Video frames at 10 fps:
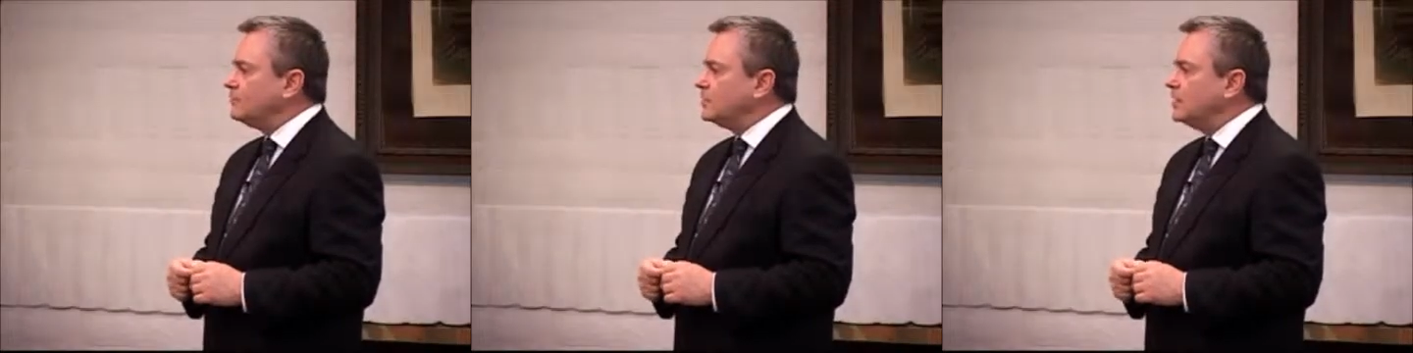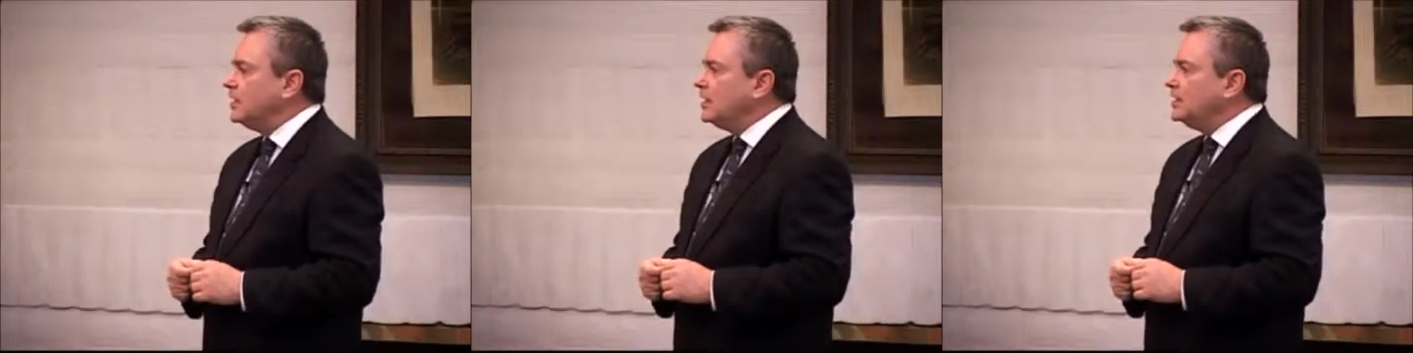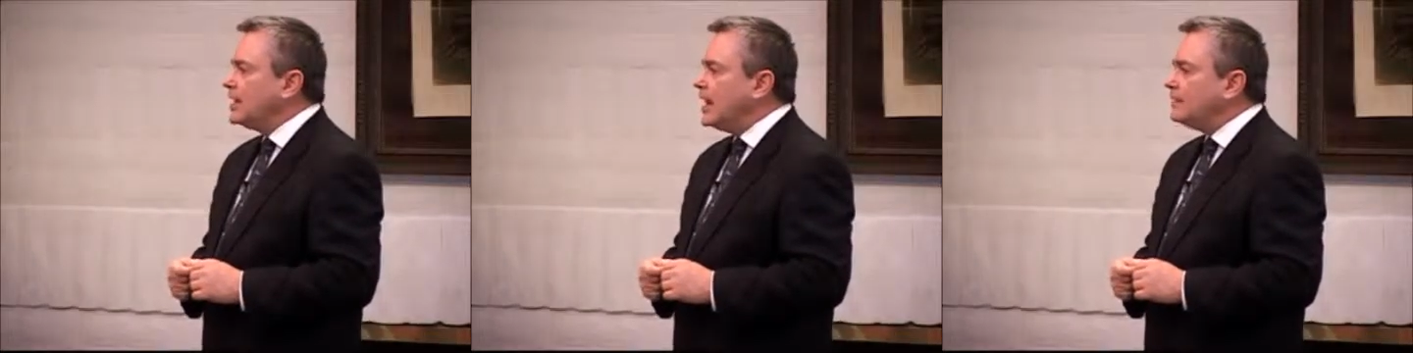or
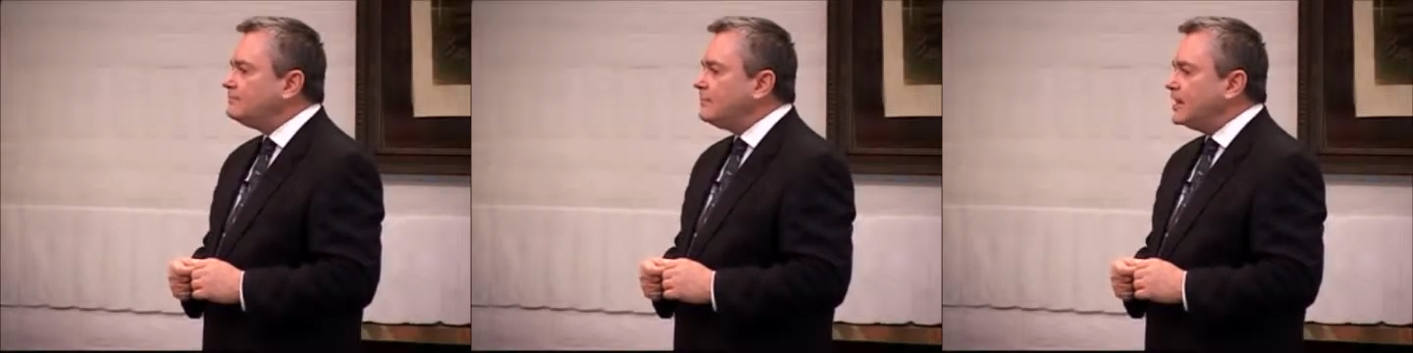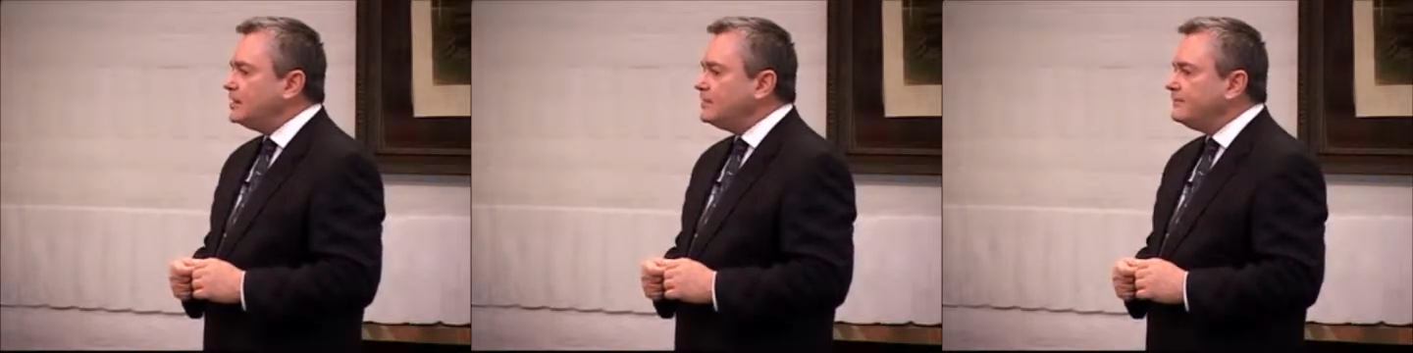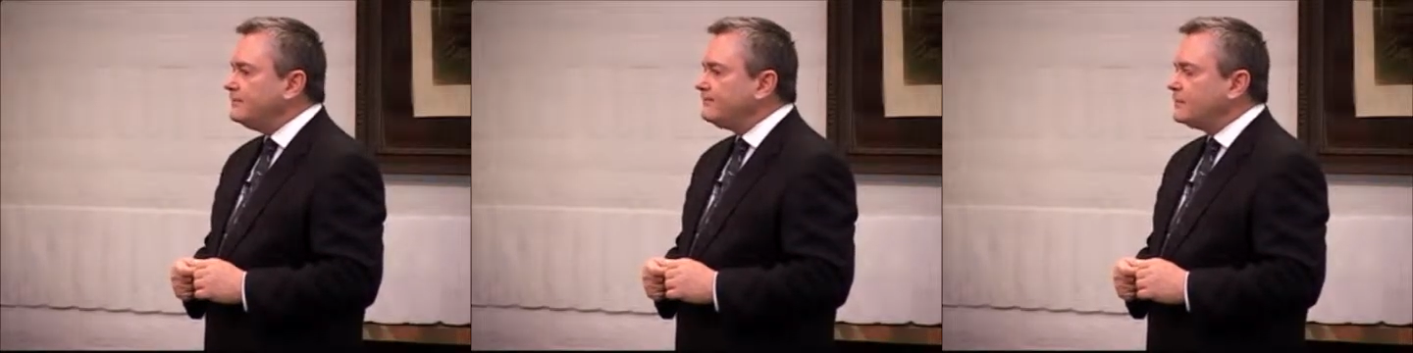not money
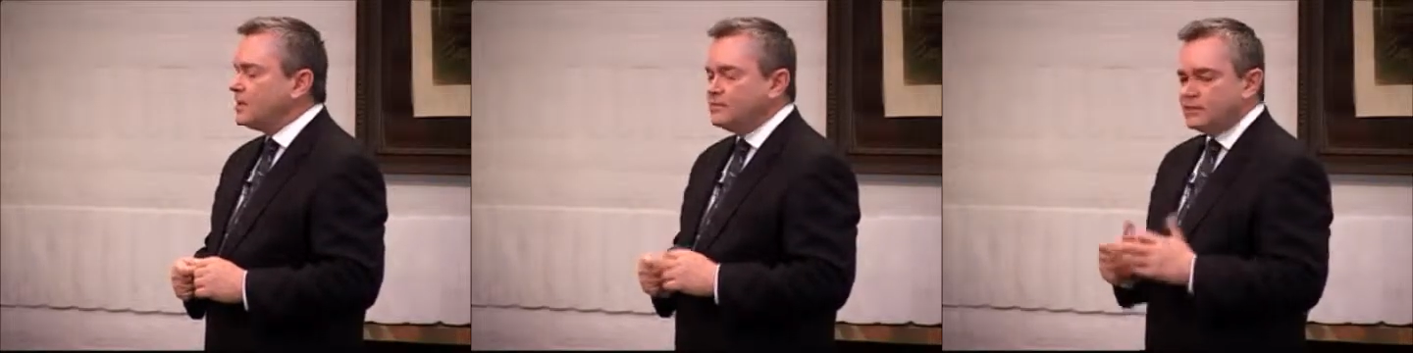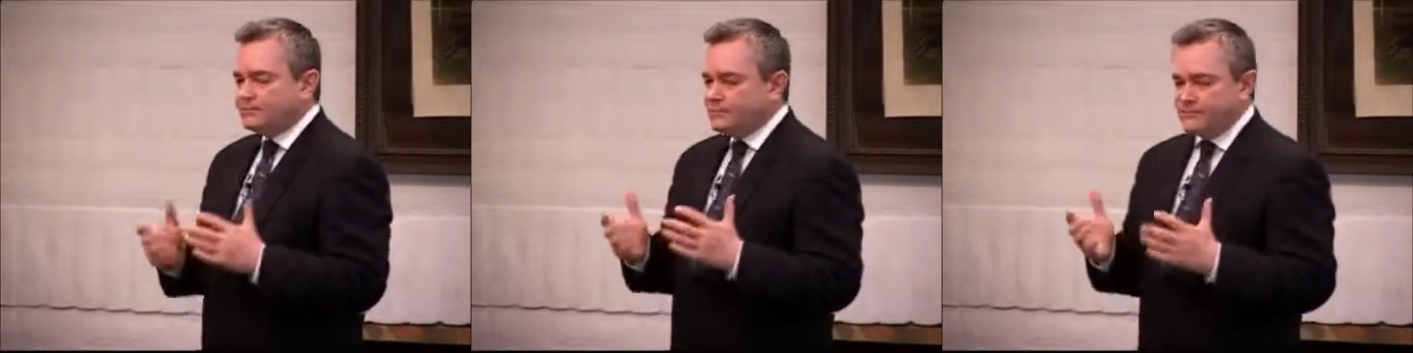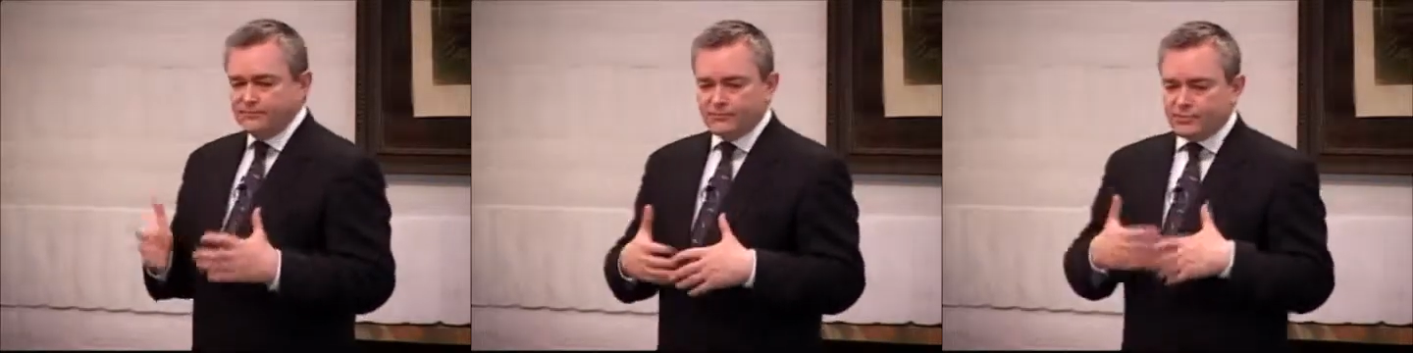from
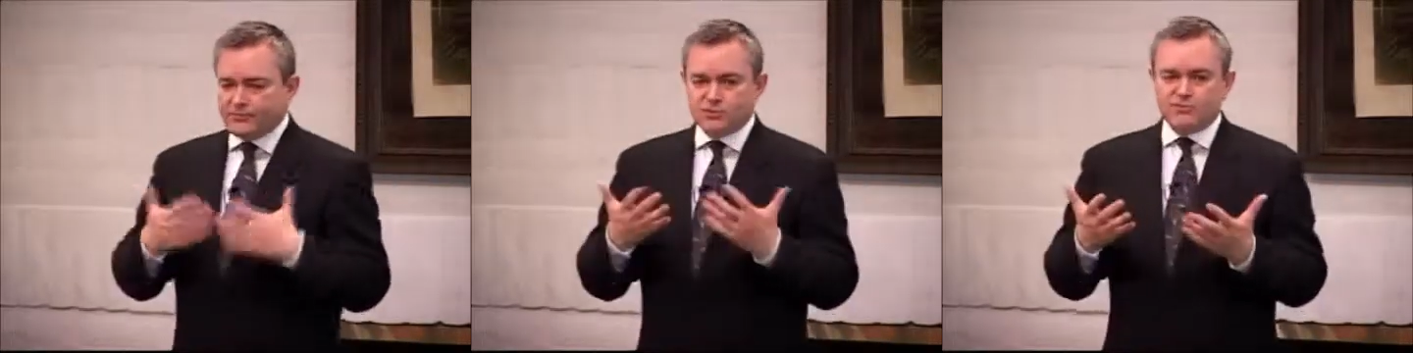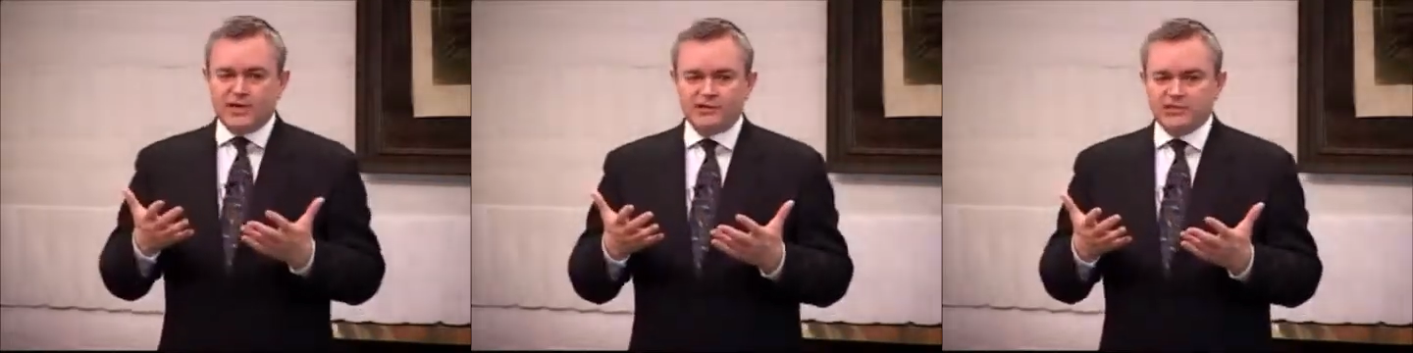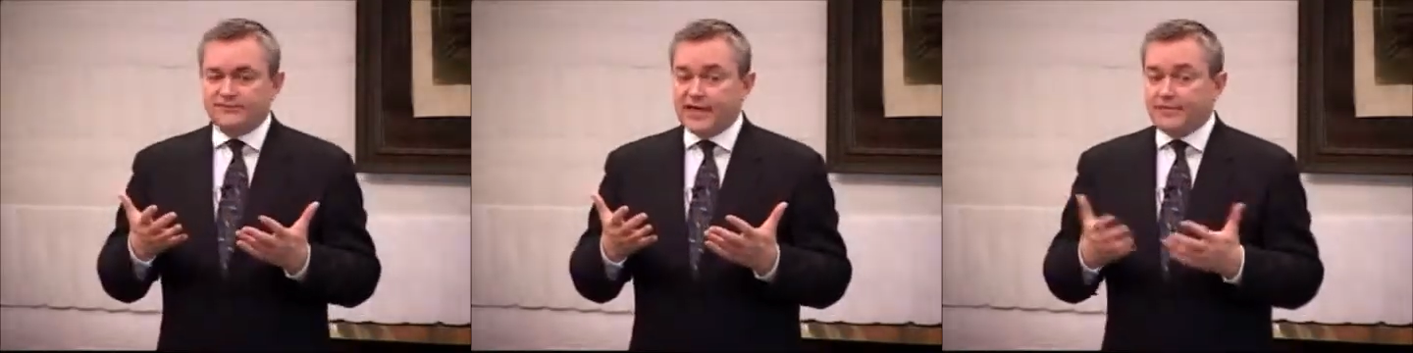the
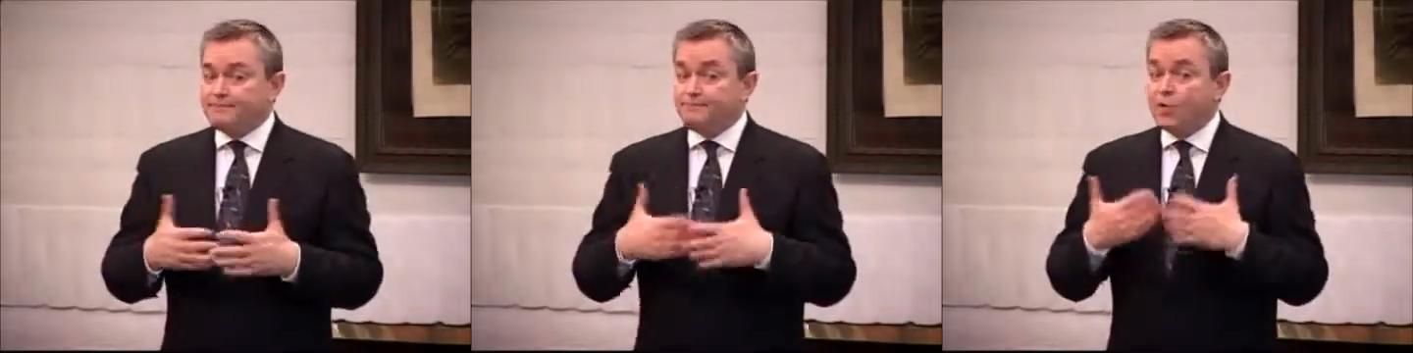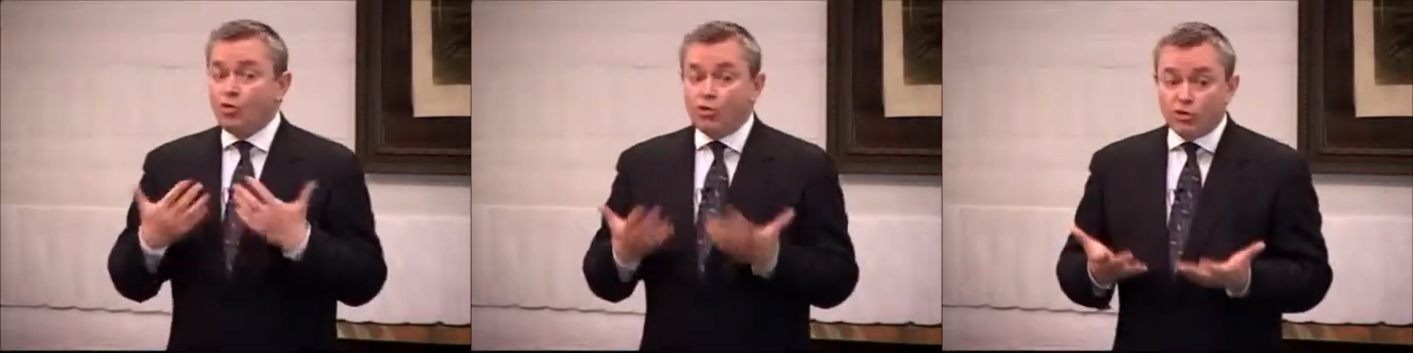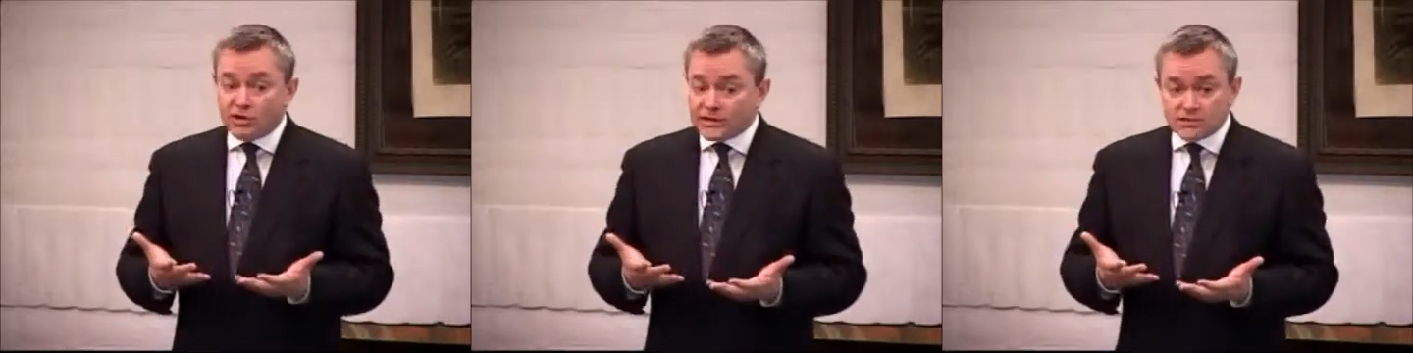perspective that
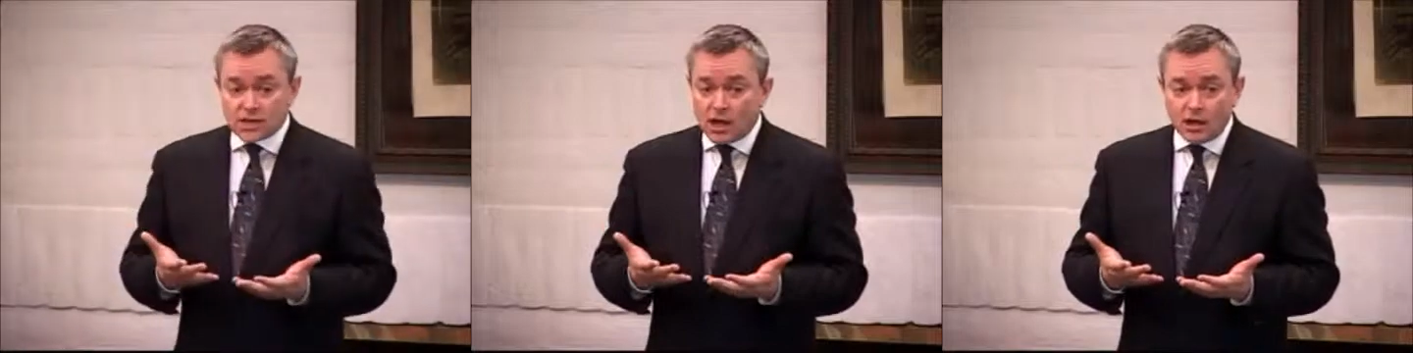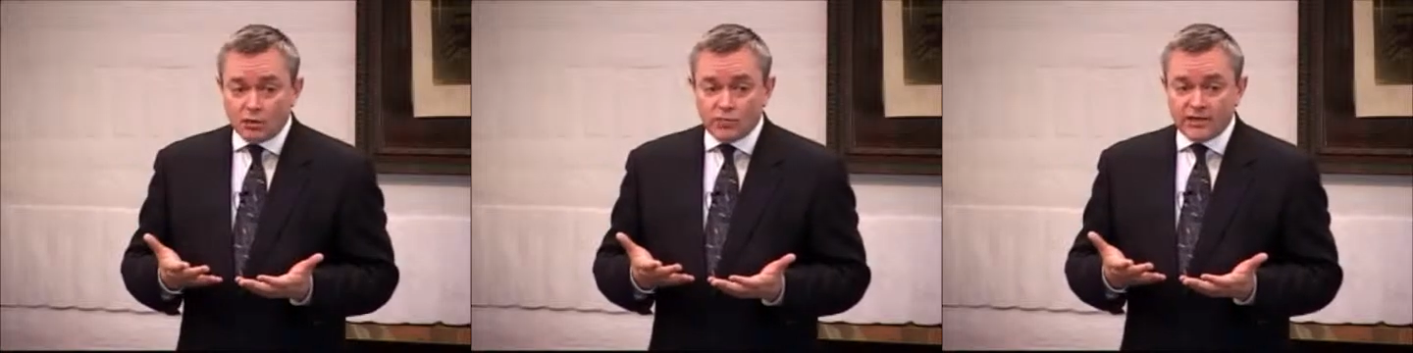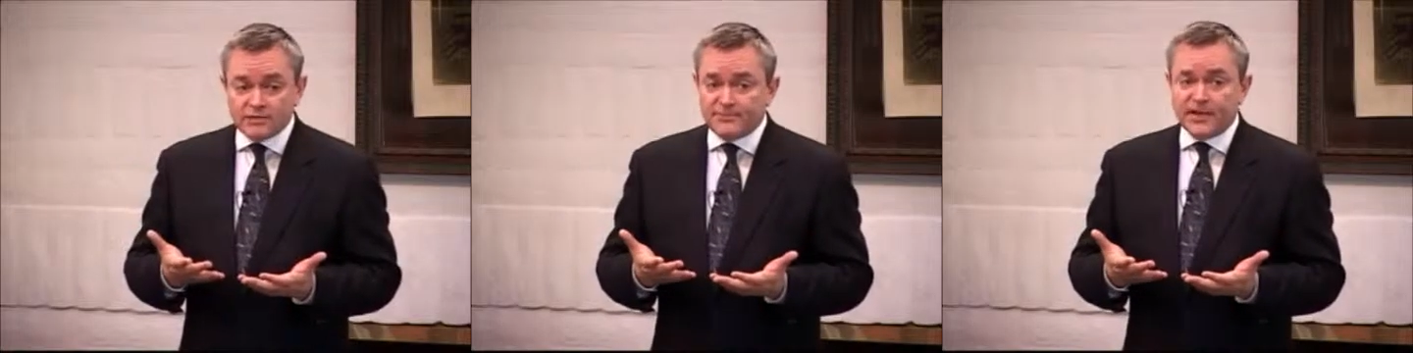more is
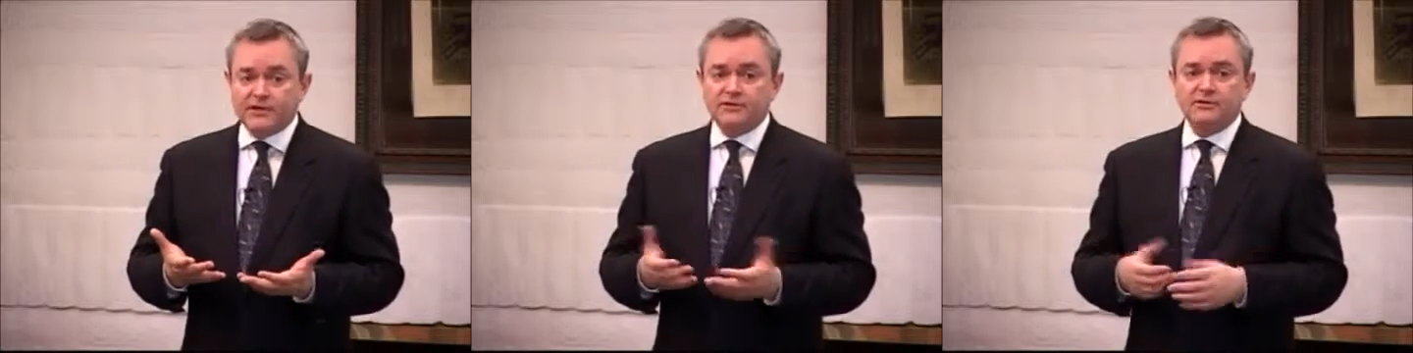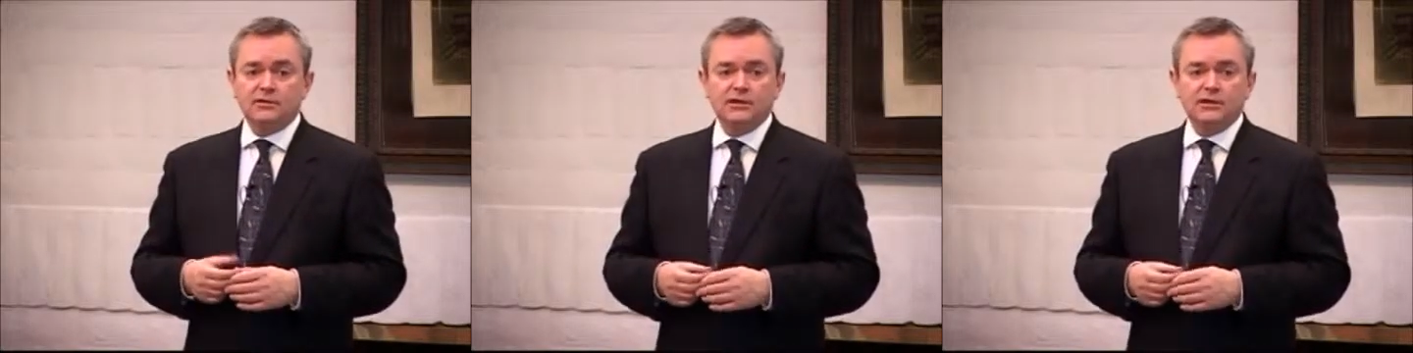always better,